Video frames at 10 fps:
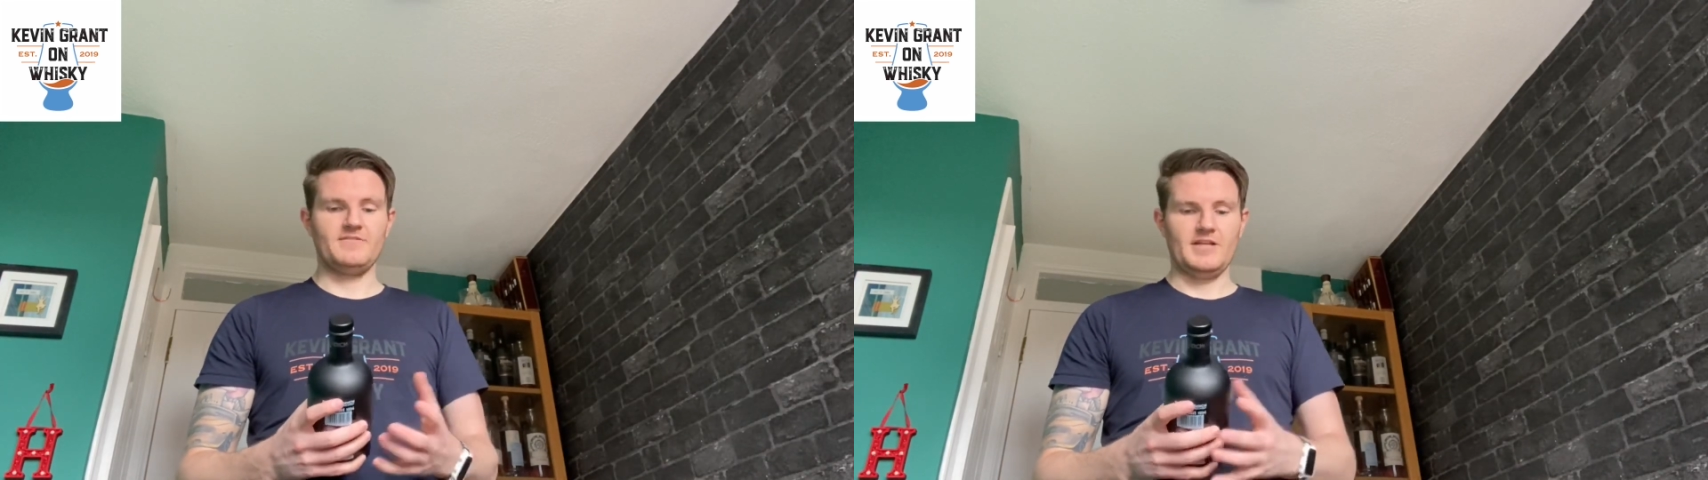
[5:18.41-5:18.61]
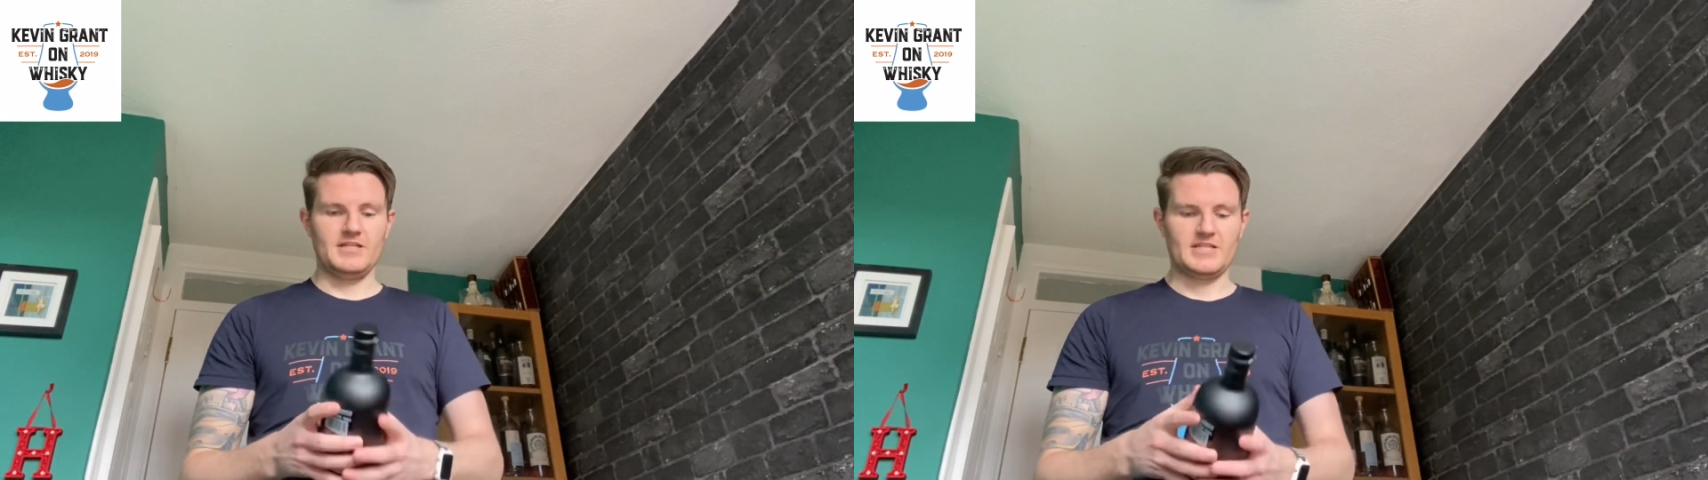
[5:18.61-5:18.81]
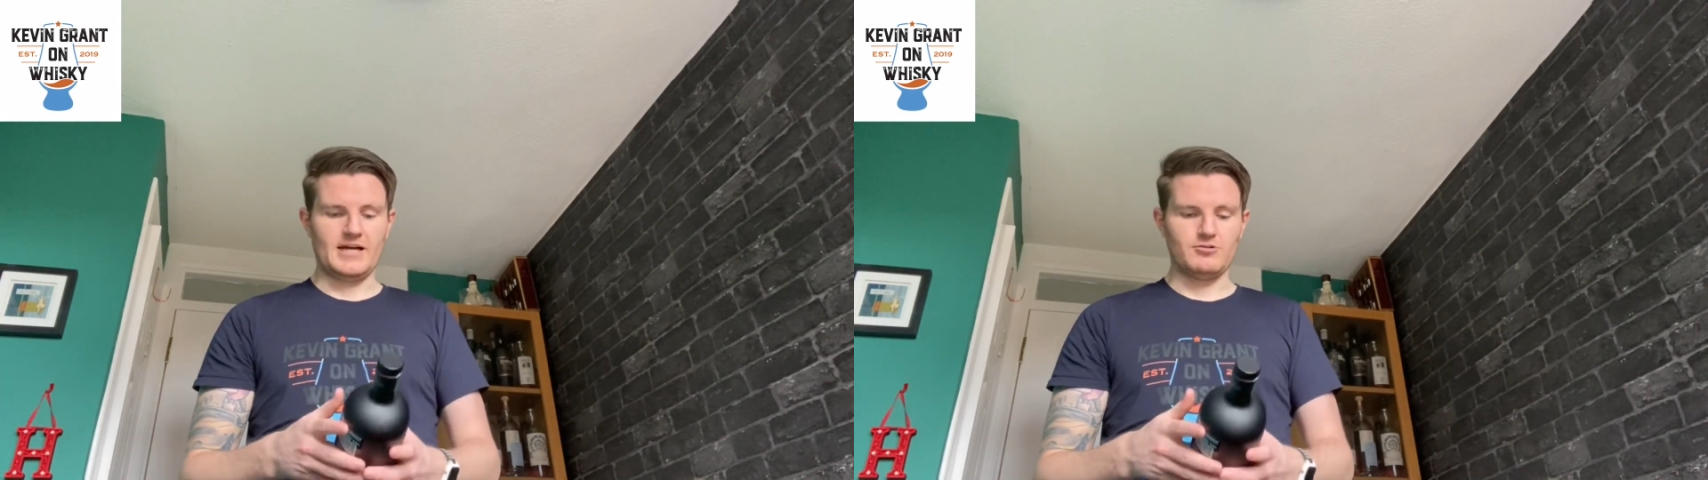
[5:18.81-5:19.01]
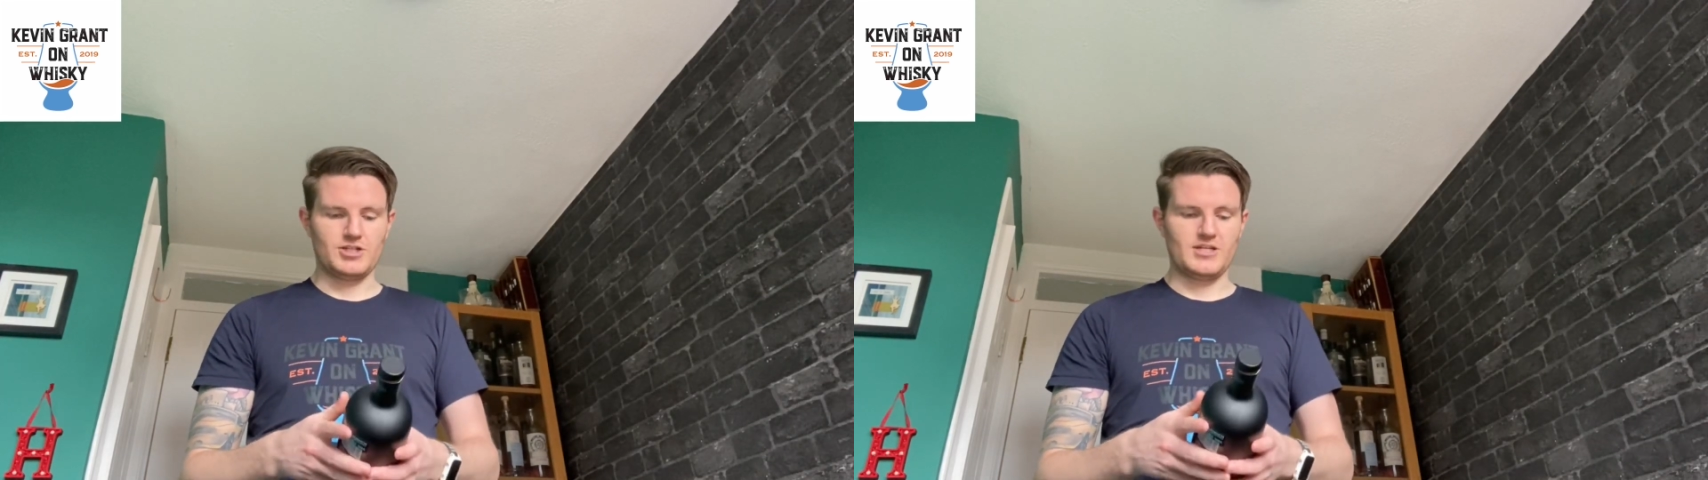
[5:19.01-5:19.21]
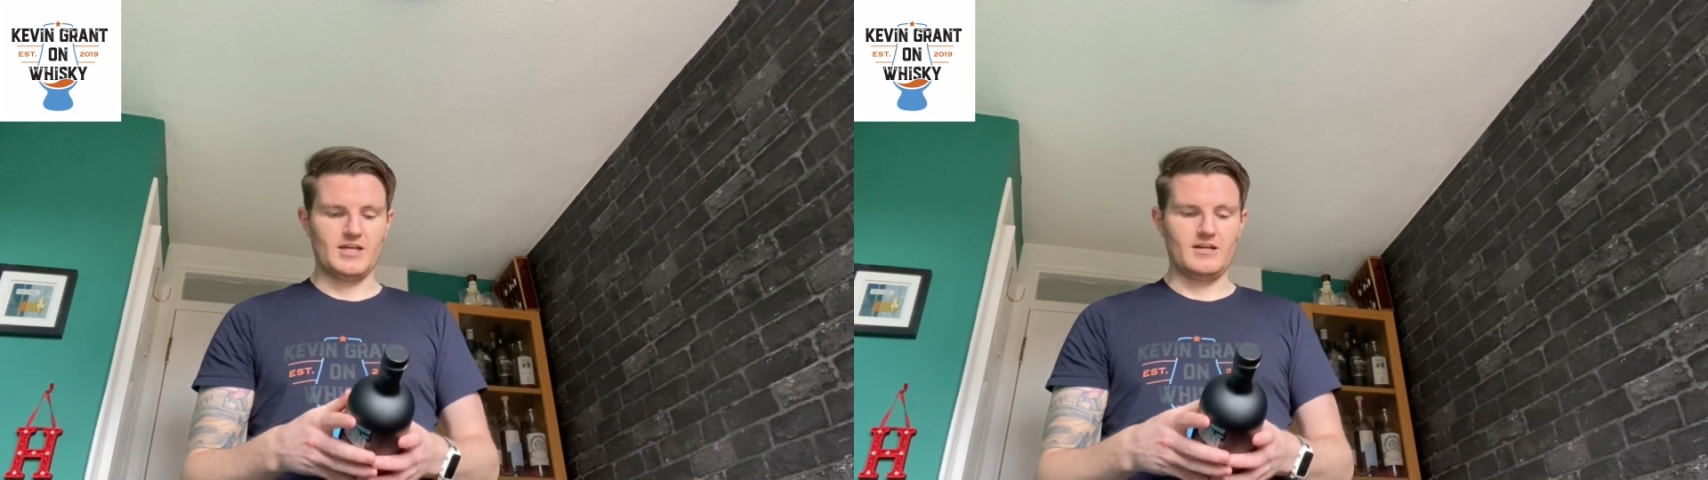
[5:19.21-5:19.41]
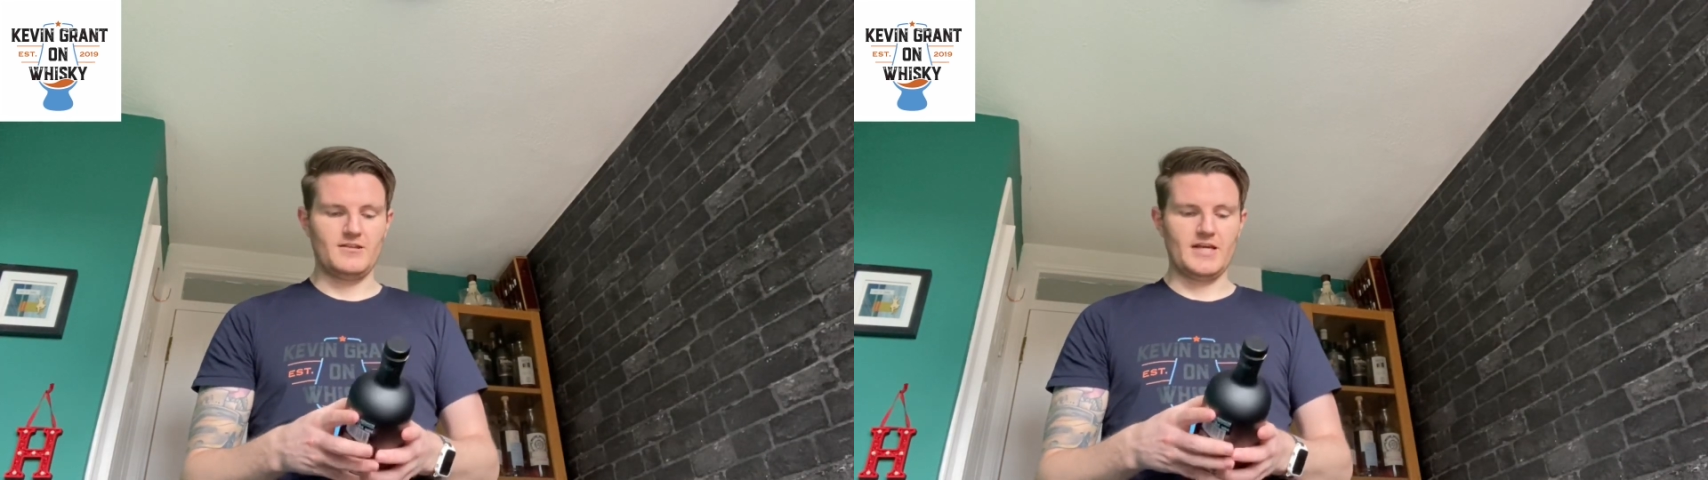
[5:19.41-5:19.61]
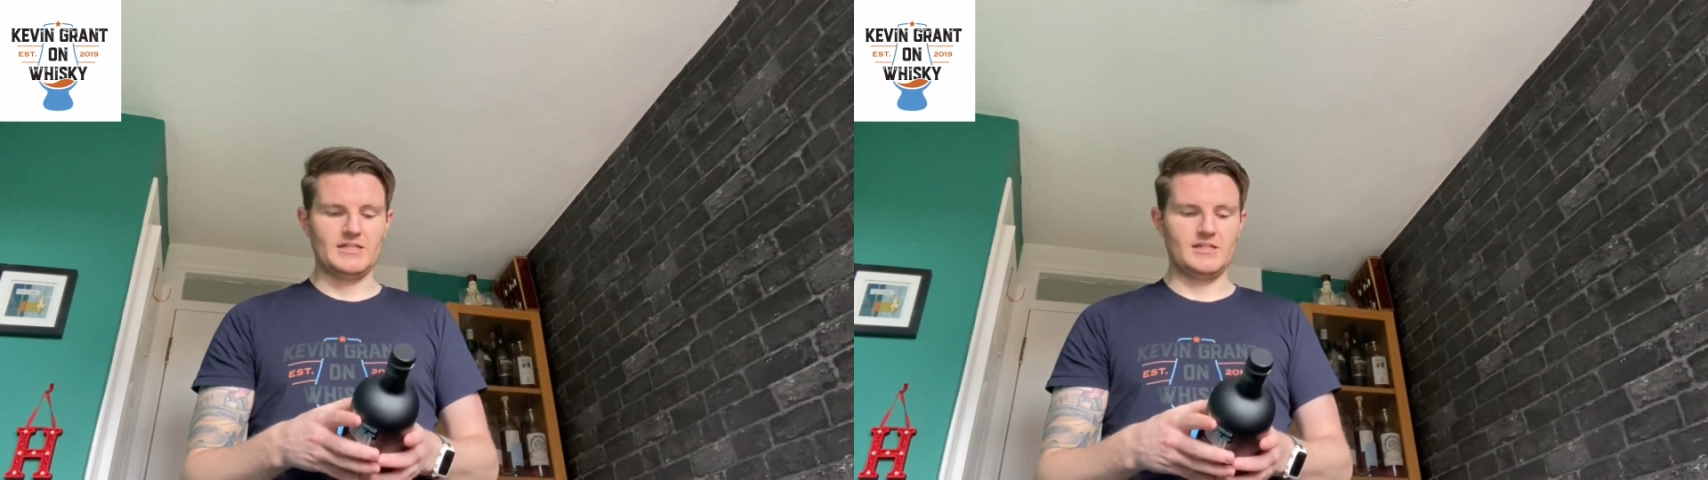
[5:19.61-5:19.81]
the nostalgia side of things.